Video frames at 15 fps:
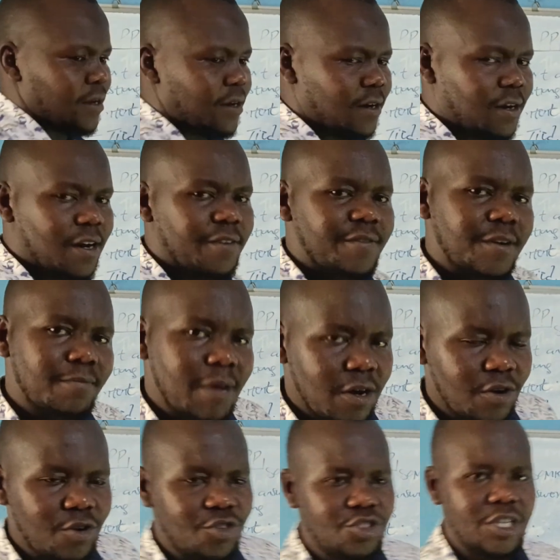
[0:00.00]
Graph in
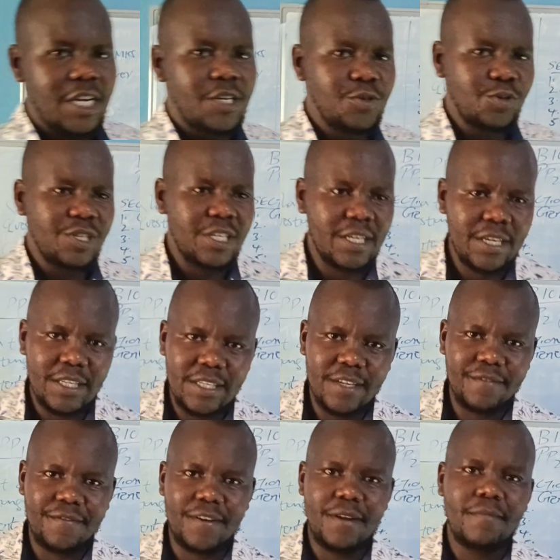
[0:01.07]
biology, I do say it's a
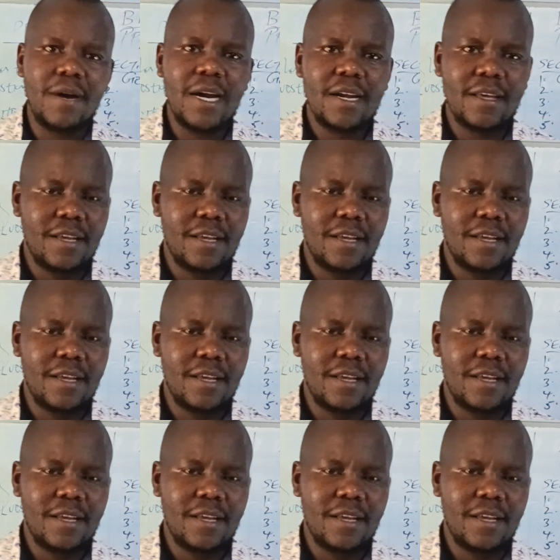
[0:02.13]
free mark,